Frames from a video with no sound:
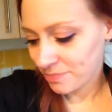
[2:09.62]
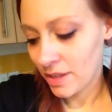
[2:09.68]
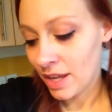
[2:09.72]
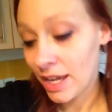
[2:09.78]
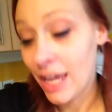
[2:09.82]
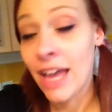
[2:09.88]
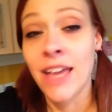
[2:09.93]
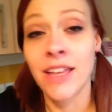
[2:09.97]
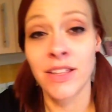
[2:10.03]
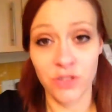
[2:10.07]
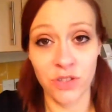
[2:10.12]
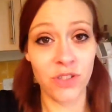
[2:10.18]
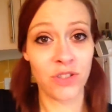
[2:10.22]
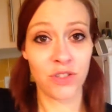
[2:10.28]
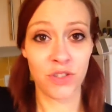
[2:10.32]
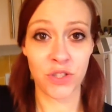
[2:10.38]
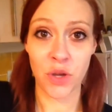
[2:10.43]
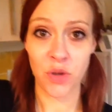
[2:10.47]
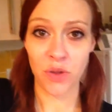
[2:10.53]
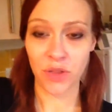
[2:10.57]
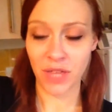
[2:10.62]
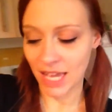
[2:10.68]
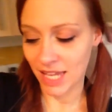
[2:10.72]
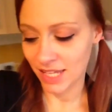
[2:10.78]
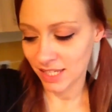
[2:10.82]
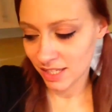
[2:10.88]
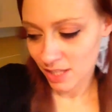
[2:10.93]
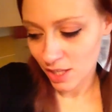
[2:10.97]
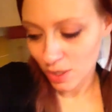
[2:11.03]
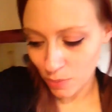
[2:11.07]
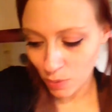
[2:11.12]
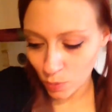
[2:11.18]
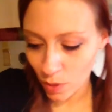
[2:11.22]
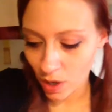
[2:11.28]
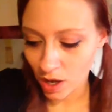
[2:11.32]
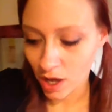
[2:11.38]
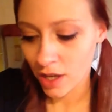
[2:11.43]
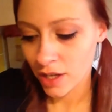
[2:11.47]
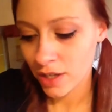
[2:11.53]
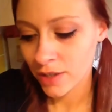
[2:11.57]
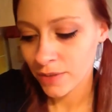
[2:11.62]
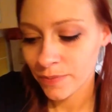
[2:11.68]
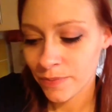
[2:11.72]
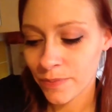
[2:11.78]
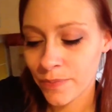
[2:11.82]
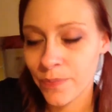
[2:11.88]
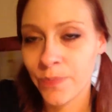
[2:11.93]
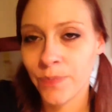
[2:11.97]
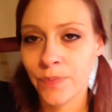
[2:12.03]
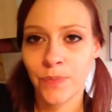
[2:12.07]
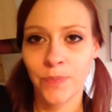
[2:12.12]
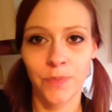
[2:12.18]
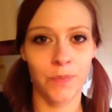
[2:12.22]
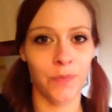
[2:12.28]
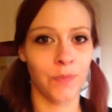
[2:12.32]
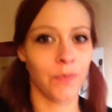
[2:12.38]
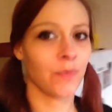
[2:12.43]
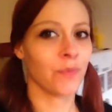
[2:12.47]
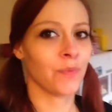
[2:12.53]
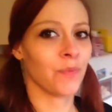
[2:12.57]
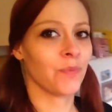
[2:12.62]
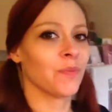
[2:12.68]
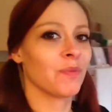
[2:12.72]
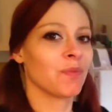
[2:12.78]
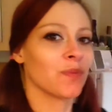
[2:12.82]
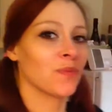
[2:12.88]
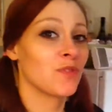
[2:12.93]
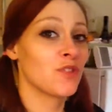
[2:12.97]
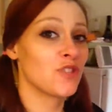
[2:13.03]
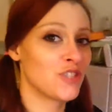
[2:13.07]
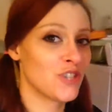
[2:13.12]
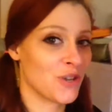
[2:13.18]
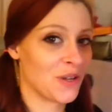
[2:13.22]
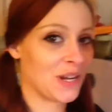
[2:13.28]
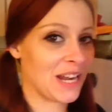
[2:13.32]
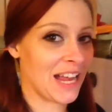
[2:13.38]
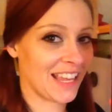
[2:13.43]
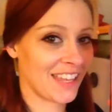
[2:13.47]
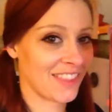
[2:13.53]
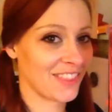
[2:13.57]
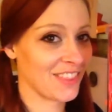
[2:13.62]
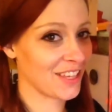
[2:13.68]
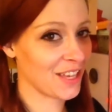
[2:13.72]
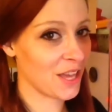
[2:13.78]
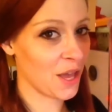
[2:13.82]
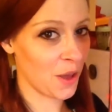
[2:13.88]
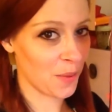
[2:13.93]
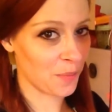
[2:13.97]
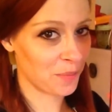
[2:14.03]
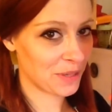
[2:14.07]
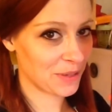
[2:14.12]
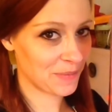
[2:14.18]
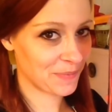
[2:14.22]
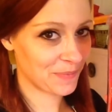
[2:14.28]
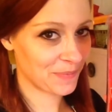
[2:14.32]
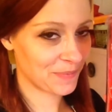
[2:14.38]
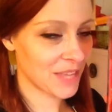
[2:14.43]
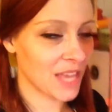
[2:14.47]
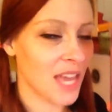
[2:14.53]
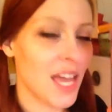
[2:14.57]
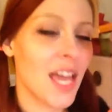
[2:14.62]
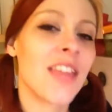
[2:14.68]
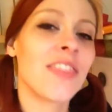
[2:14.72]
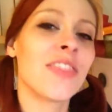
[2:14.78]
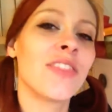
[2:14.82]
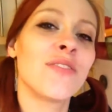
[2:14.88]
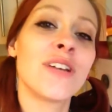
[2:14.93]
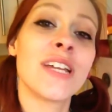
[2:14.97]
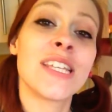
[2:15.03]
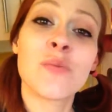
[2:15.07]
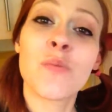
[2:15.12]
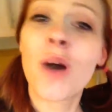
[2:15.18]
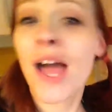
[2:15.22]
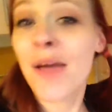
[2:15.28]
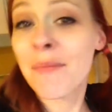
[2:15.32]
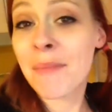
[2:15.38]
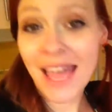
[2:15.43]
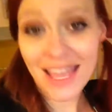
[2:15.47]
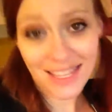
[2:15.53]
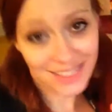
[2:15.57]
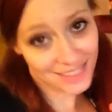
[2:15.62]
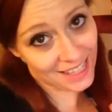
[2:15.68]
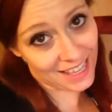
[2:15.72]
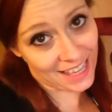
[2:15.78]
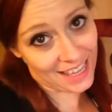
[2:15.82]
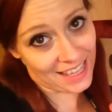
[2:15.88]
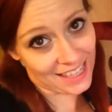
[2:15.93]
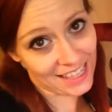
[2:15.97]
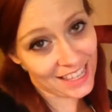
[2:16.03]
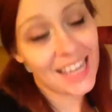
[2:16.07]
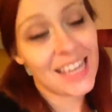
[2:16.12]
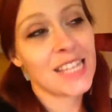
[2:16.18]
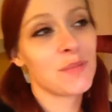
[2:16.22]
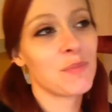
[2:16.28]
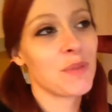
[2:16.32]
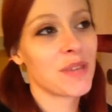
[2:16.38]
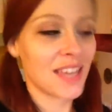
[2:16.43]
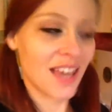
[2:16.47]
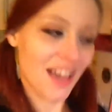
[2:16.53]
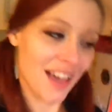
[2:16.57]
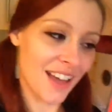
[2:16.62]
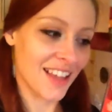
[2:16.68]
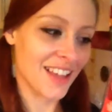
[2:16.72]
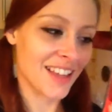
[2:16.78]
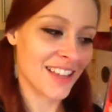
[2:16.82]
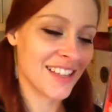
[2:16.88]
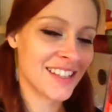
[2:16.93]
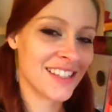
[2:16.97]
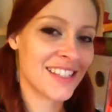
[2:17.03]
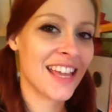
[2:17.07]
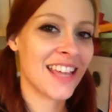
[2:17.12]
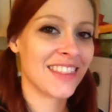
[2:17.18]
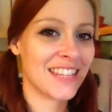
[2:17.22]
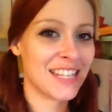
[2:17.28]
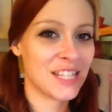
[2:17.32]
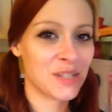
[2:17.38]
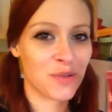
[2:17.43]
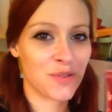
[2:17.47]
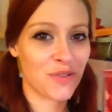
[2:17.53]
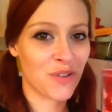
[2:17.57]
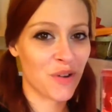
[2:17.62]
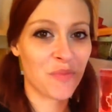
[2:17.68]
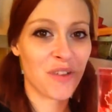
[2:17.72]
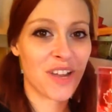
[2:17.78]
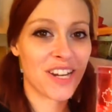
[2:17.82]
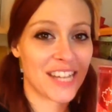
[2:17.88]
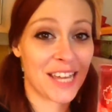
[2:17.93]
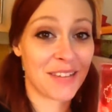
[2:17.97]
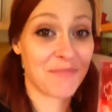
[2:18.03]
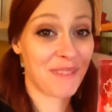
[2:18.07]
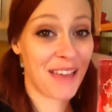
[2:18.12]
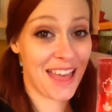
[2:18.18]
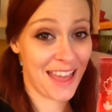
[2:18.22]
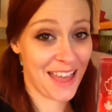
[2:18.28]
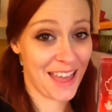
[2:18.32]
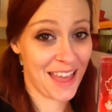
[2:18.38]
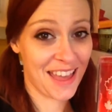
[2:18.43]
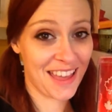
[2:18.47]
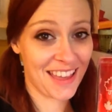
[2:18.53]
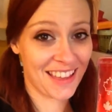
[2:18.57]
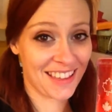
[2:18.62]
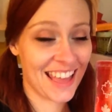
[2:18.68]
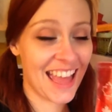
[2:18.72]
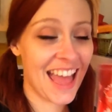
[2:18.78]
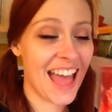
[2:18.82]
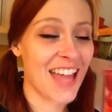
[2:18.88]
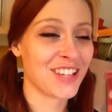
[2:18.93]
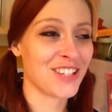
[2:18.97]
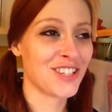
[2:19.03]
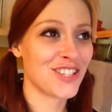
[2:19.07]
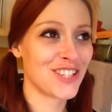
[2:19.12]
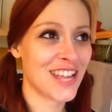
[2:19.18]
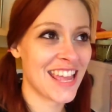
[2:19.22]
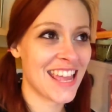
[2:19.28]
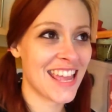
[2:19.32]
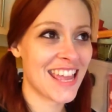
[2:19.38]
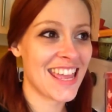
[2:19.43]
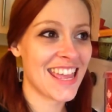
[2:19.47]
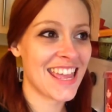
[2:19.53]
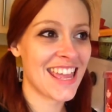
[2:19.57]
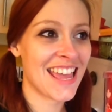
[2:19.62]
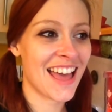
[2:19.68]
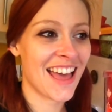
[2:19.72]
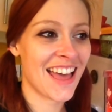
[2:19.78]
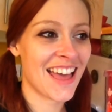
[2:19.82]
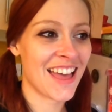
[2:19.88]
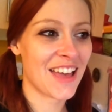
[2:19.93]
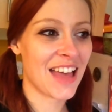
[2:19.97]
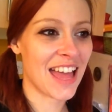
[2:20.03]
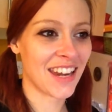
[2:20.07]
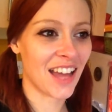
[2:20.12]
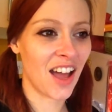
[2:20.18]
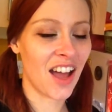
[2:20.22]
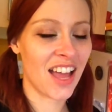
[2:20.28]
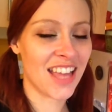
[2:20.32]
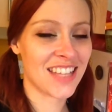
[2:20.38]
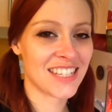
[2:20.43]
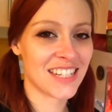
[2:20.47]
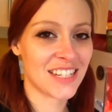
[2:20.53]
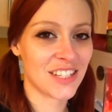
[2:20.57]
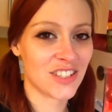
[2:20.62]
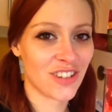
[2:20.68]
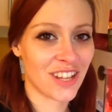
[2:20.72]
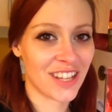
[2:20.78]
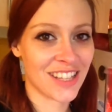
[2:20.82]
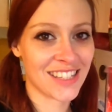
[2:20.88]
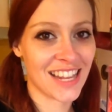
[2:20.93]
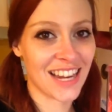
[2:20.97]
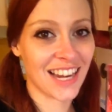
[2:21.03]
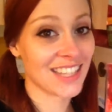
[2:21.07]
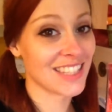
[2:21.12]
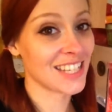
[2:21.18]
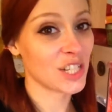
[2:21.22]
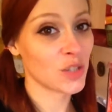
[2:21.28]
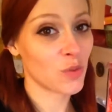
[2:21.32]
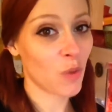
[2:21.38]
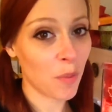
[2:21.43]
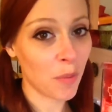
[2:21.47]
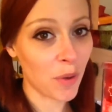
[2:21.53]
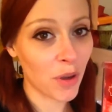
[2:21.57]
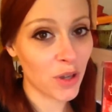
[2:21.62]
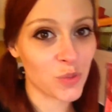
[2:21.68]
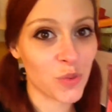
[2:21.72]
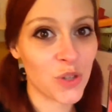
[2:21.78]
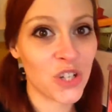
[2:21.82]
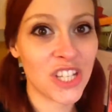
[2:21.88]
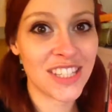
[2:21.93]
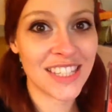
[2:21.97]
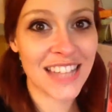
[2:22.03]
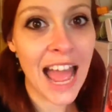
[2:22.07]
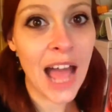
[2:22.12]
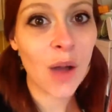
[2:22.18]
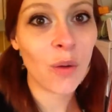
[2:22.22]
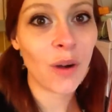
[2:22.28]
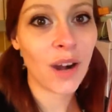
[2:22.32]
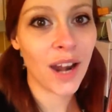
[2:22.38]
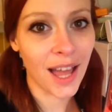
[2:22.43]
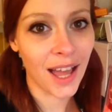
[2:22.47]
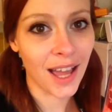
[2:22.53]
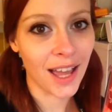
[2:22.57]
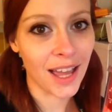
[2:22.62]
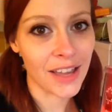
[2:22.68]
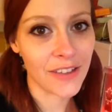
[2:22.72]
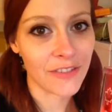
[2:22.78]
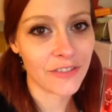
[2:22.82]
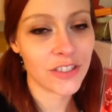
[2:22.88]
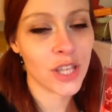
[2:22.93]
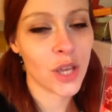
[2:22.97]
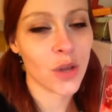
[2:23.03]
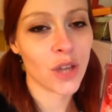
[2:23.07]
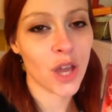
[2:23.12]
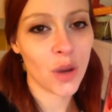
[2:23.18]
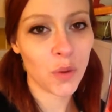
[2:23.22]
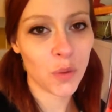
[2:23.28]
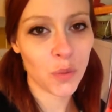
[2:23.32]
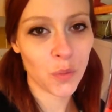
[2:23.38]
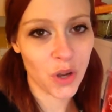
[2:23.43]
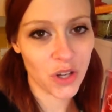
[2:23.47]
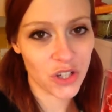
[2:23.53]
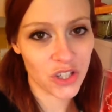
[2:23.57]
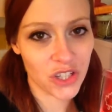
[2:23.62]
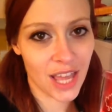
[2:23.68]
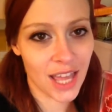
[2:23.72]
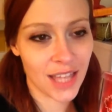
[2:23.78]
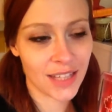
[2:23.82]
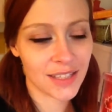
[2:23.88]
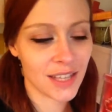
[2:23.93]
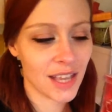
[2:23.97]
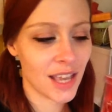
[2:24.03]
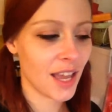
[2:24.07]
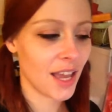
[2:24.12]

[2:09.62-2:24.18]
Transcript: Okay, two things. Number one, do you like the cup? The reason why I'm asking is because this was from Redhead Mare, and she and I did a transatlantic swap box, which is now live, so go and watch that.